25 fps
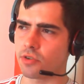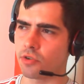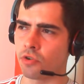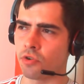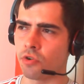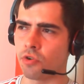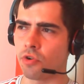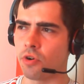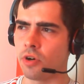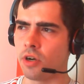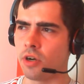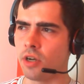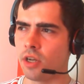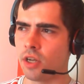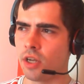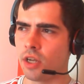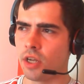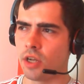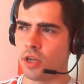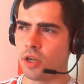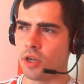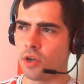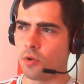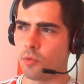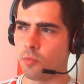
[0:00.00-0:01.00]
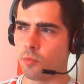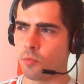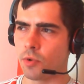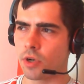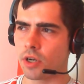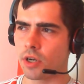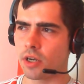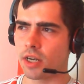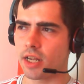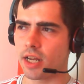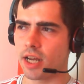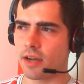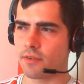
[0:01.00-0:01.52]
or we're
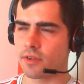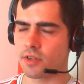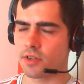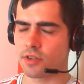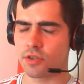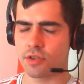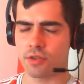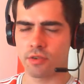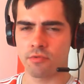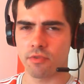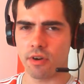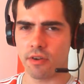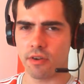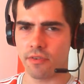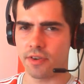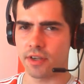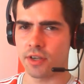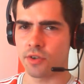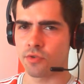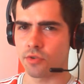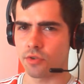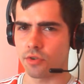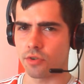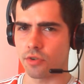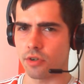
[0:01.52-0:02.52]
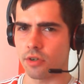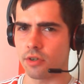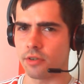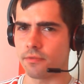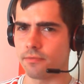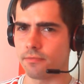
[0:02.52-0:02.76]
going to have a scruffy draw.